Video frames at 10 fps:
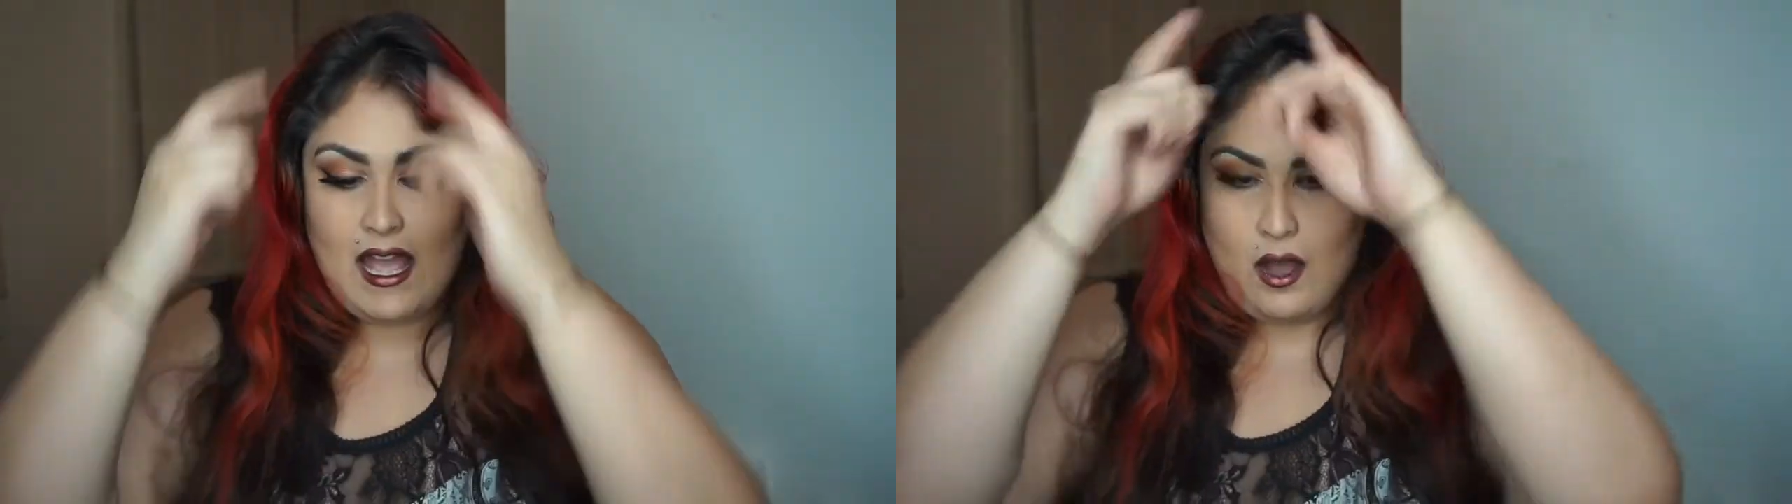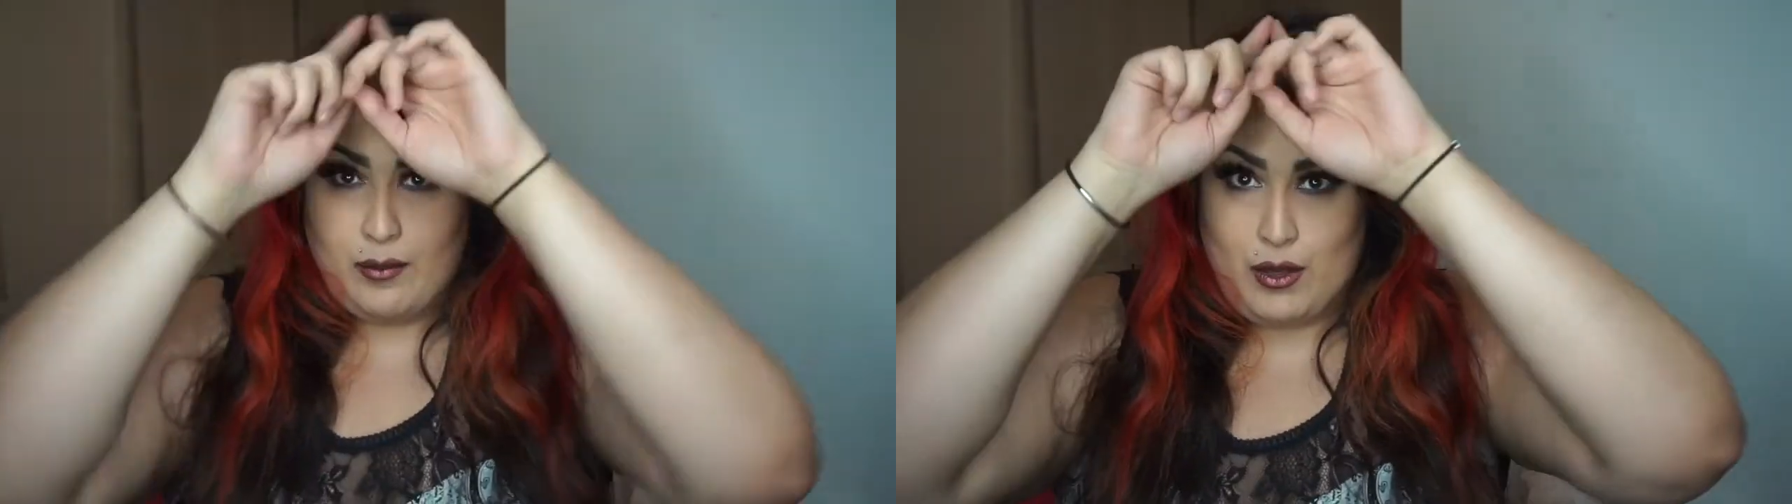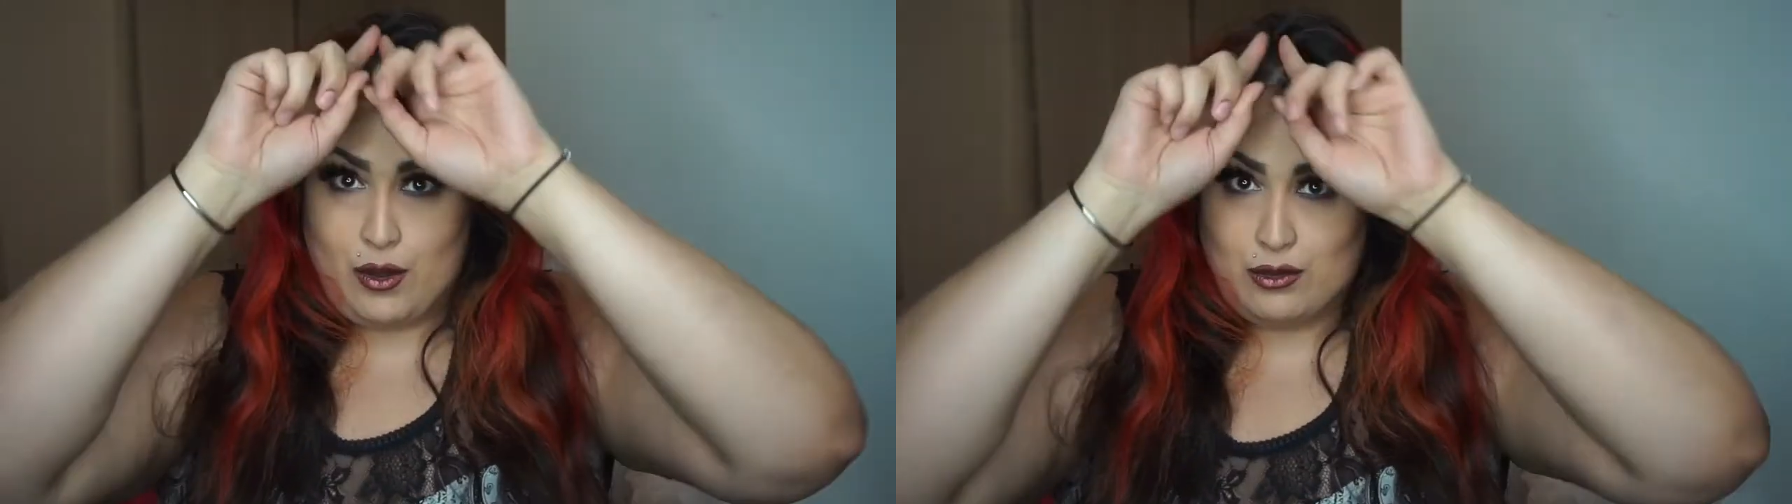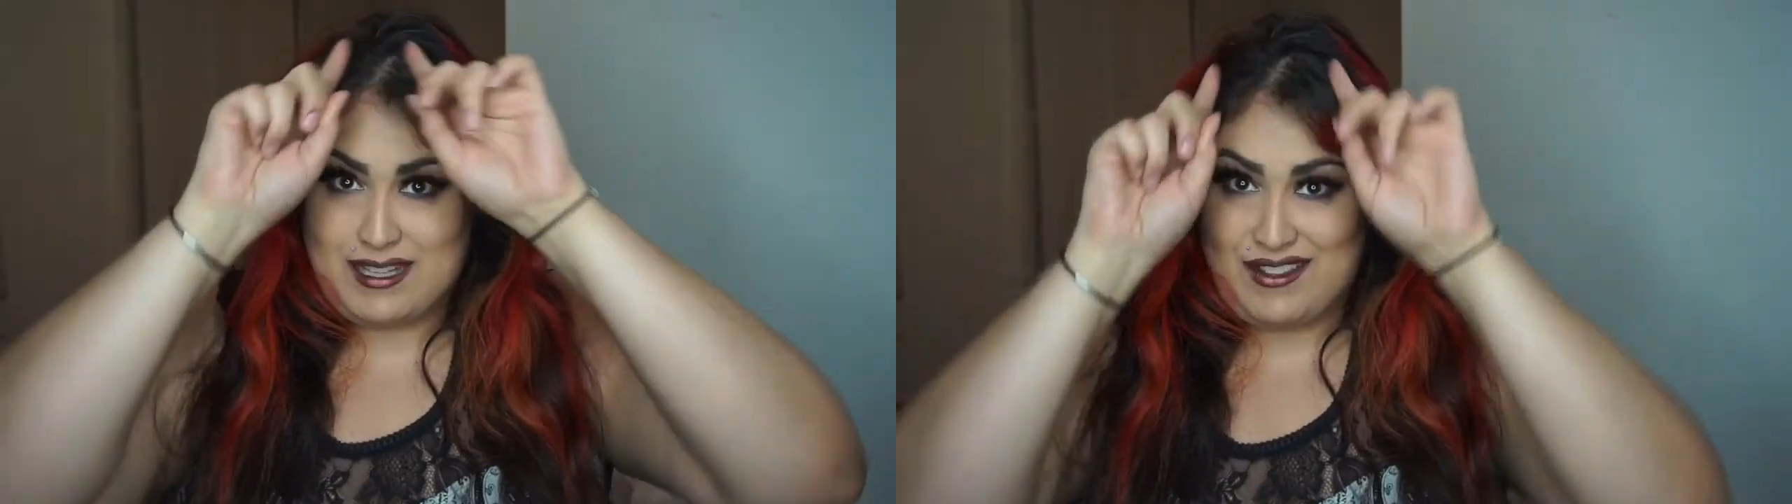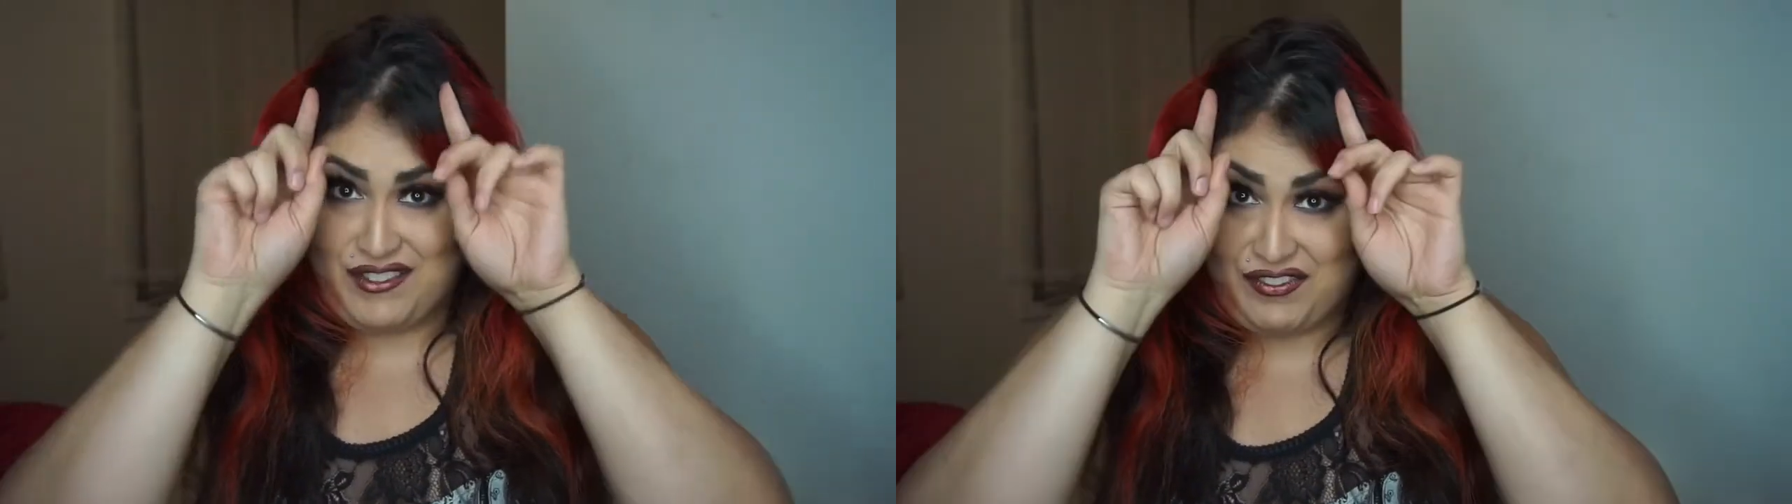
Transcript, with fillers: help you hold down the